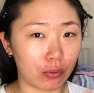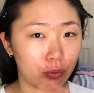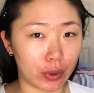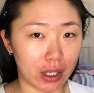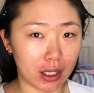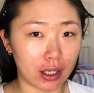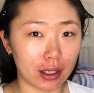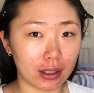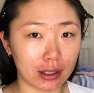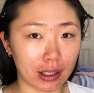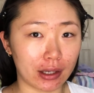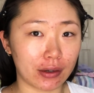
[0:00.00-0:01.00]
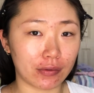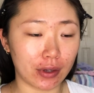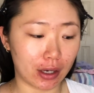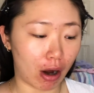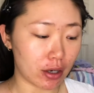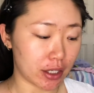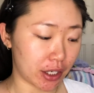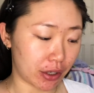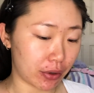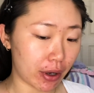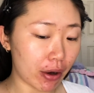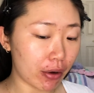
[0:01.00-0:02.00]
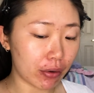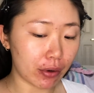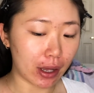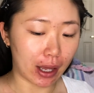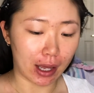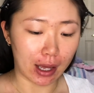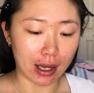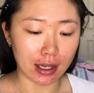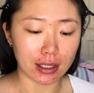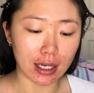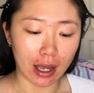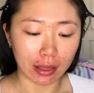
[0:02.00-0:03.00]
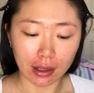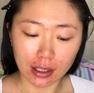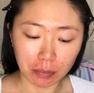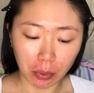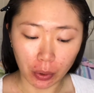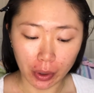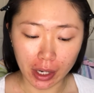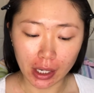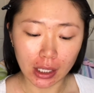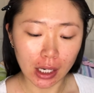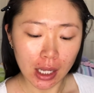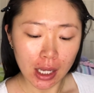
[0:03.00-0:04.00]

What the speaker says: we live in Ontario, and at this point